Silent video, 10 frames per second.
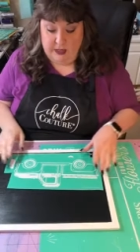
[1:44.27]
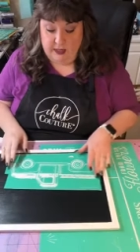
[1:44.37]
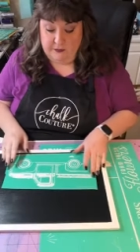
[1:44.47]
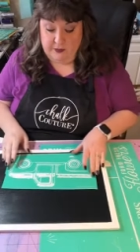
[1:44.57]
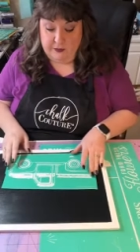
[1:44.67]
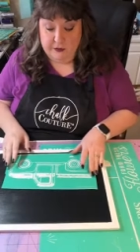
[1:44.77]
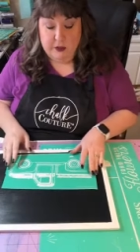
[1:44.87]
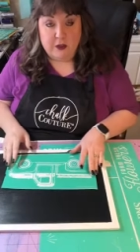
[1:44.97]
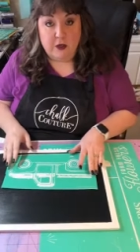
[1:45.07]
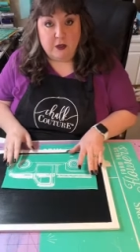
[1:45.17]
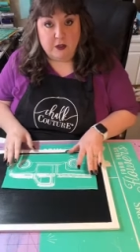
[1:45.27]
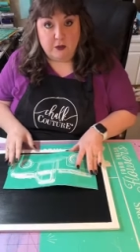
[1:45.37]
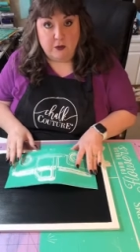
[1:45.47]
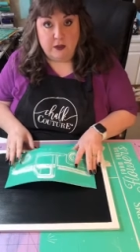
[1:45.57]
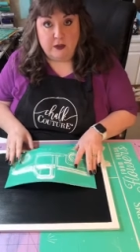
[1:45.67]
Now, if you're new to Chalk
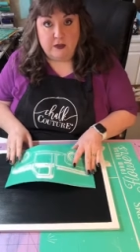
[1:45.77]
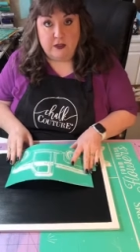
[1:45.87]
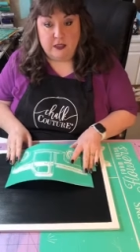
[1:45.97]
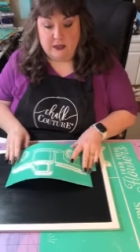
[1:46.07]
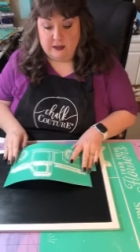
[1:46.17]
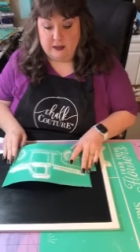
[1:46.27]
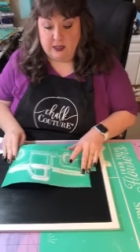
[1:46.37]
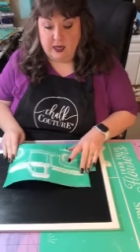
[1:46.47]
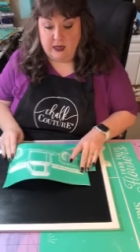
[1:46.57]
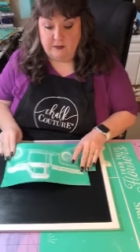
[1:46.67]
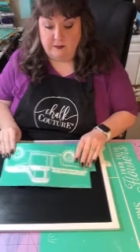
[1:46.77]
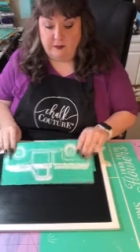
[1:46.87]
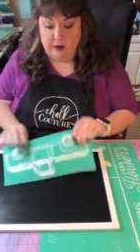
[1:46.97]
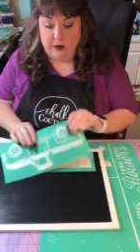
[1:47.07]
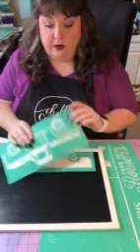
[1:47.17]
Couture, these um,
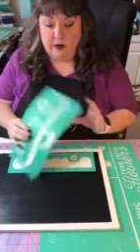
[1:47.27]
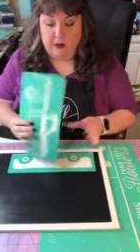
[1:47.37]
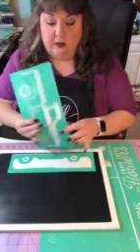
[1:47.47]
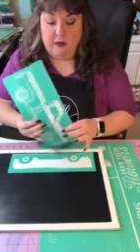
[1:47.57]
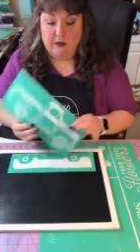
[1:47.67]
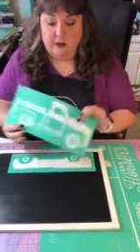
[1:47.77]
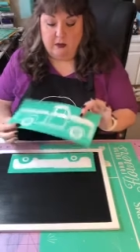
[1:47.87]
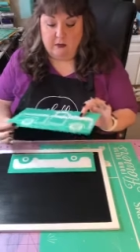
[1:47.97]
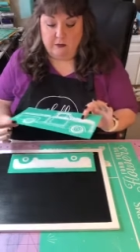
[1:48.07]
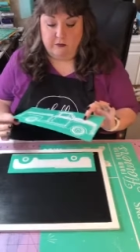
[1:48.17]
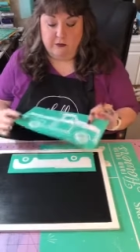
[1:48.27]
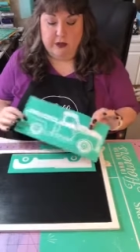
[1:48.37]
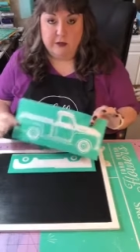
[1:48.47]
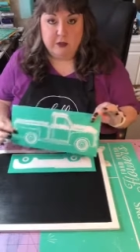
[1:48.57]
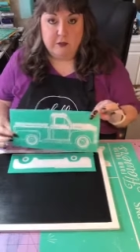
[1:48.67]
are
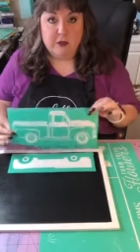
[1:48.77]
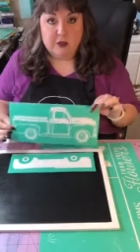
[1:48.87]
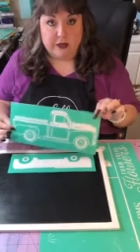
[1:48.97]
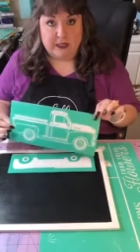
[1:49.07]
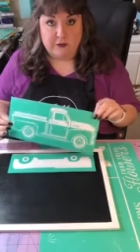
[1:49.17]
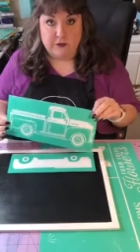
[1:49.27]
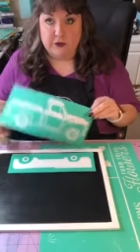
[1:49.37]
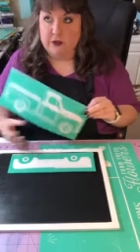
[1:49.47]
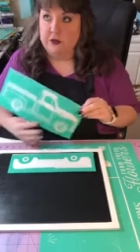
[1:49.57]
reusable transfers.